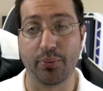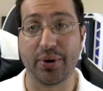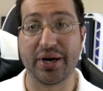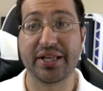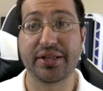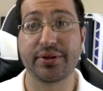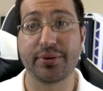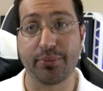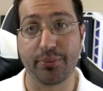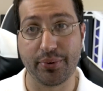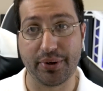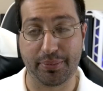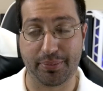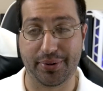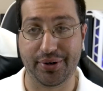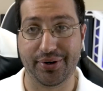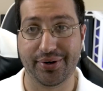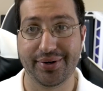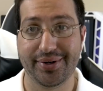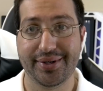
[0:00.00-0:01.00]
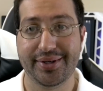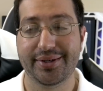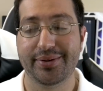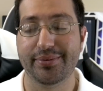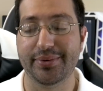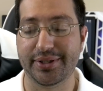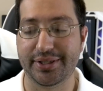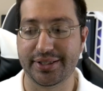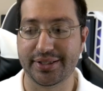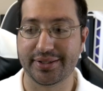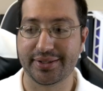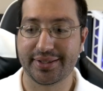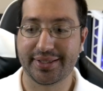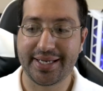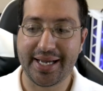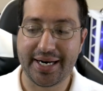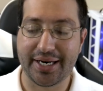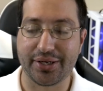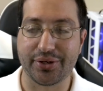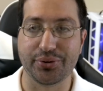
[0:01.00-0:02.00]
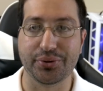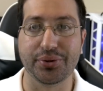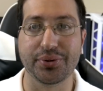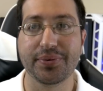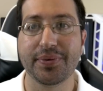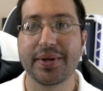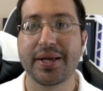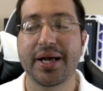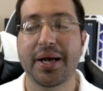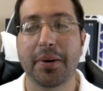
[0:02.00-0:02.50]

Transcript: wraith ripper which is kind of cool